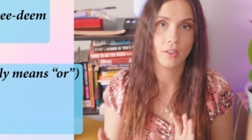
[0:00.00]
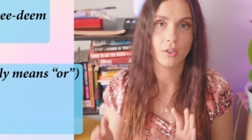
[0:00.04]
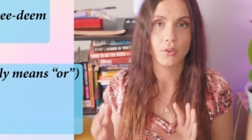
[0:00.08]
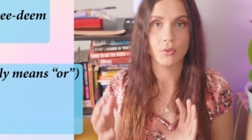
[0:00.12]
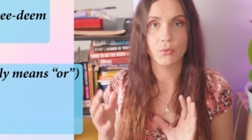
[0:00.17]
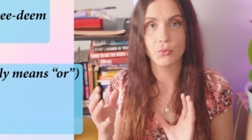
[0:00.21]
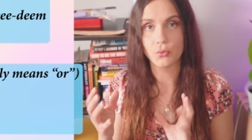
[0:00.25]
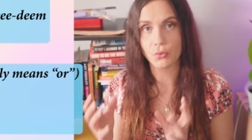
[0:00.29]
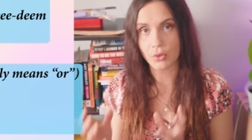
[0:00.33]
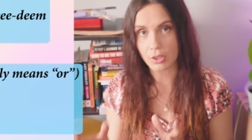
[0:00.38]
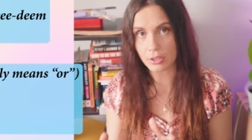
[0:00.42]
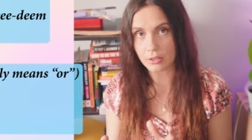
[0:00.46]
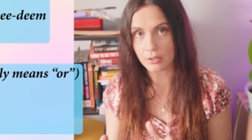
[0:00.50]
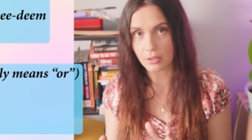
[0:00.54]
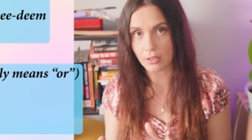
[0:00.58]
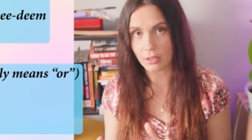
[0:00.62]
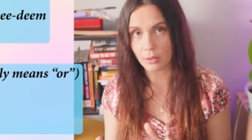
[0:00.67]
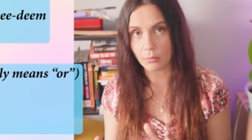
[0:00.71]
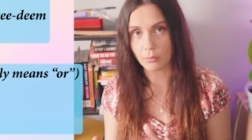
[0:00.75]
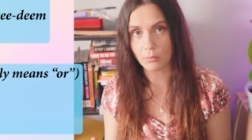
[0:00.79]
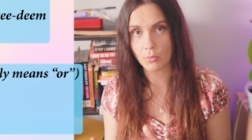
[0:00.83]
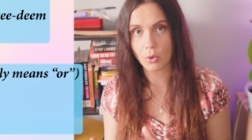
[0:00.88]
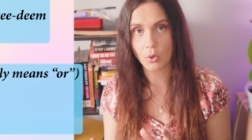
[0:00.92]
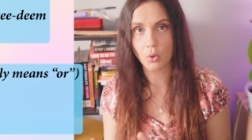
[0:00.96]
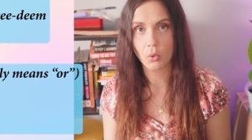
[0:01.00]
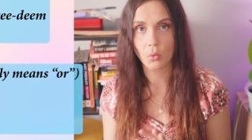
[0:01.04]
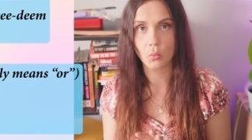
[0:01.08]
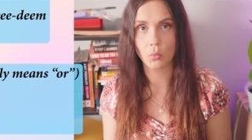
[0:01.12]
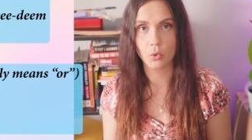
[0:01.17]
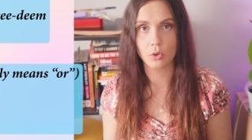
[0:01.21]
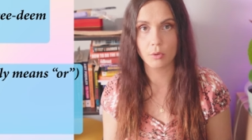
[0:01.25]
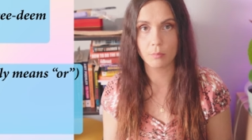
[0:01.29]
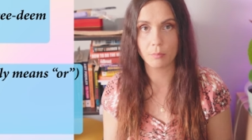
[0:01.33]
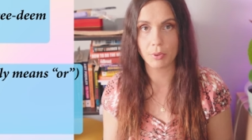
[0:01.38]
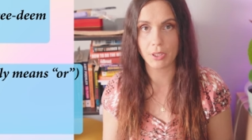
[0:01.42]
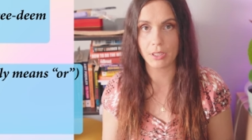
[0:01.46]
Vidim
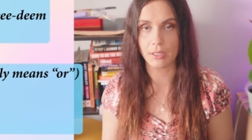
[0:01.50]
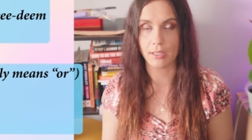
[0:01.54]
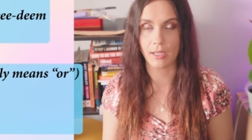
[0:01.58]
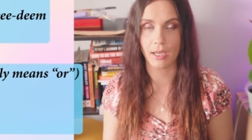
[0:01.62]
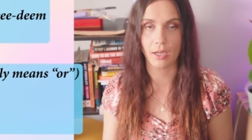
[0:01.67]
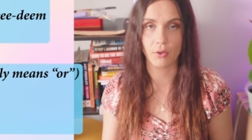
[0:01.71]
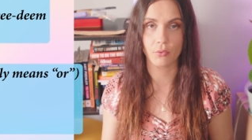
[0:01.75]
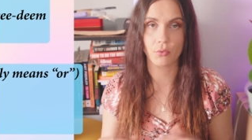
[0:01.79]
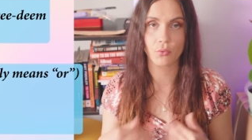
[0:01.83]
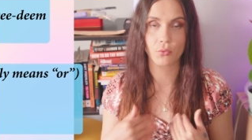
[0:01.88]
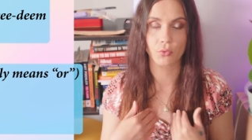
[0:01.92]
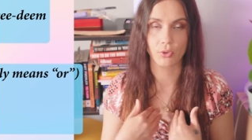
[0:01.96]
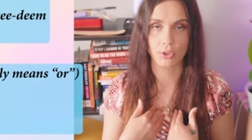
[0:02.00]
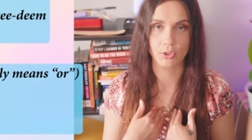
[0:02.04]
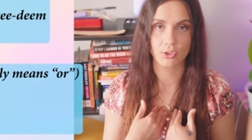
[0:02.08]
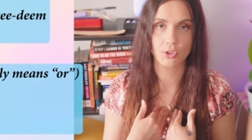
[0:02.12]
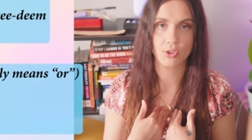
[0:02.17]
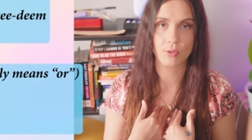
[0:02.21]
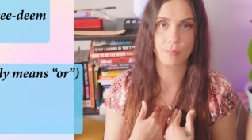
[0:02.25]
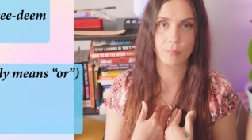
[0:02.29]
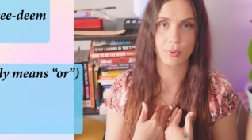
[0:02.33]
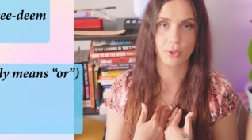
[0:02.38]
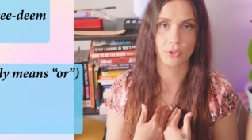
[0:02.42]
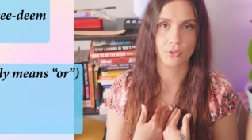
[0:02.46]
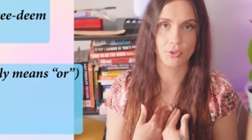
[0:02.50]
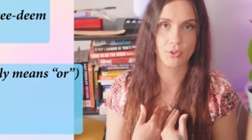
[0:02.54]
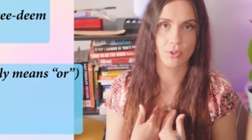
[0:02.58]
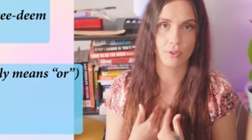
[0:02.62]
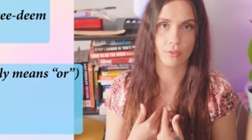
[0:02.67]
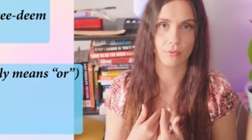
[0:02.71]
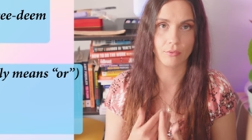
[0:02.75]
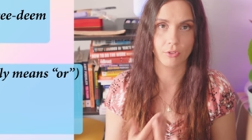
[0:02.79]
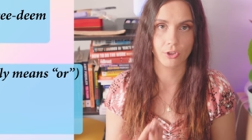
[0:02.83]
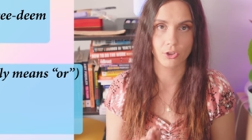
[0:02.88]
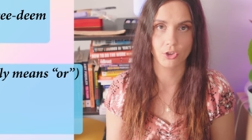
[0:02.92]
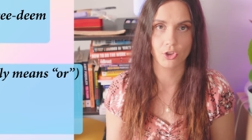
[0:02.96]
would be a first
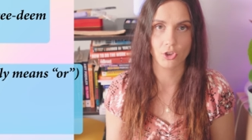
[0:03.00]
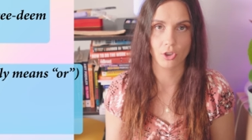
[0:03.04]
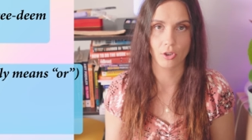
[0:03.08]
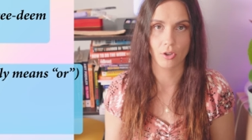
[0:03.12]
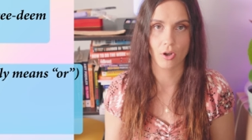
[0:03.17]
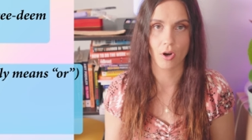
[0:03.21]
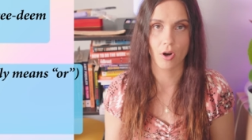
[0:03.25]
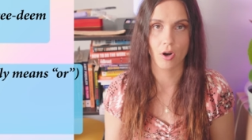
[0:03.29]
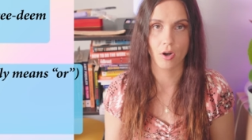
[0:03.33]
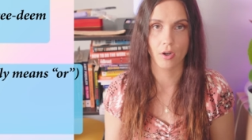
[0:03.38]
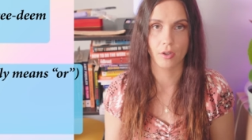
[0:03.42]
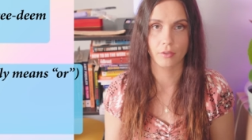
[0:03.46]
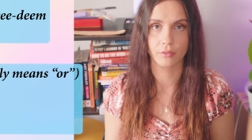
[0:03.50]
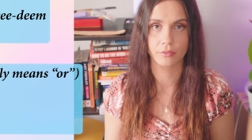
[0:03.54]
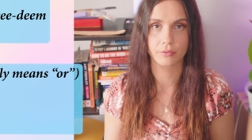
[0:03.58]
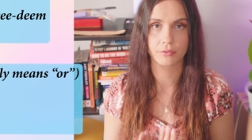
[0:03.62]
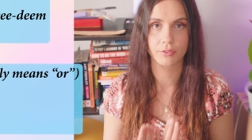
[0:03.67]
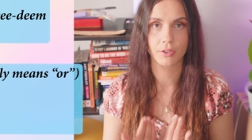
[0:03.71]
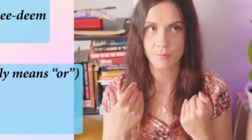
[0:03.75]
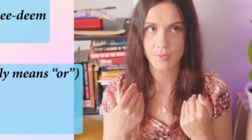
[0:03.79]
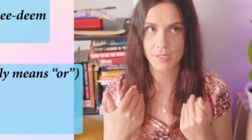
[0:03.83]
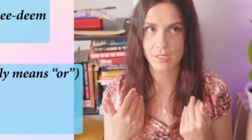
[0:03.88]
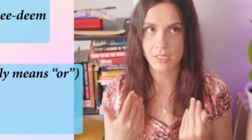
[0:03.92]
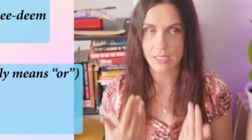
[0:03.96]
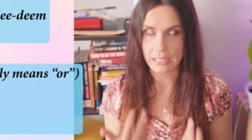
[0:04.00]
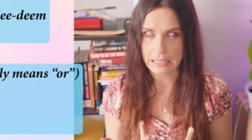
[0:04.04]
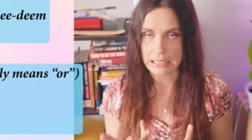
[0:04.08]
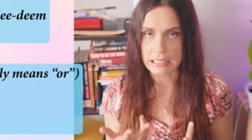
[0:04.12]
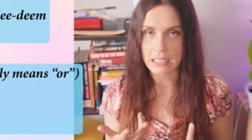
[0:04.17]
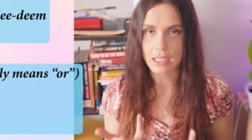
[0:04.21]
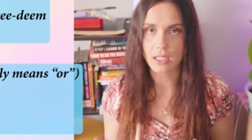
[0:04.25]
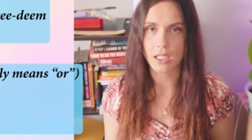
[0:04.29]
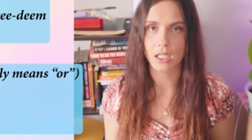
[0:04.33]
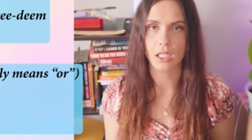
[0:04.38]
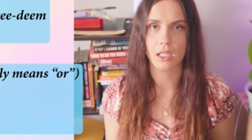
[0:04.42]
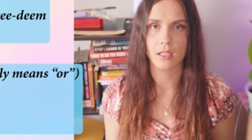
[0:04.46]
person version of
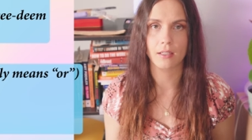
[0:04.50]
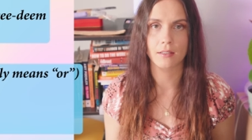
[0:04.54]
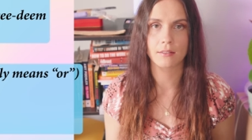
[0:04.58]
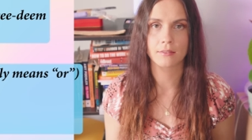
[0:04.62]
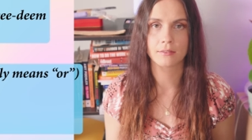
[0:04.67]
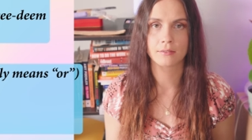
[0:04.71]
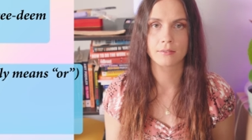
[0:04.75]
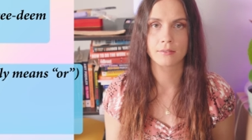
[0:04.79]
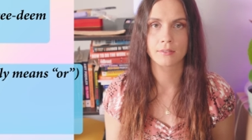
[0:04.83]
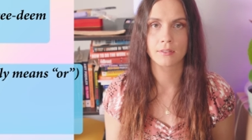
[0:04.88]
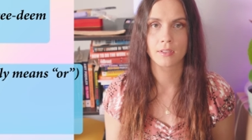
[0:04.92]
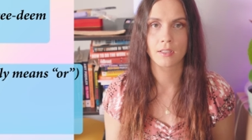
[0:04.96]
seeing.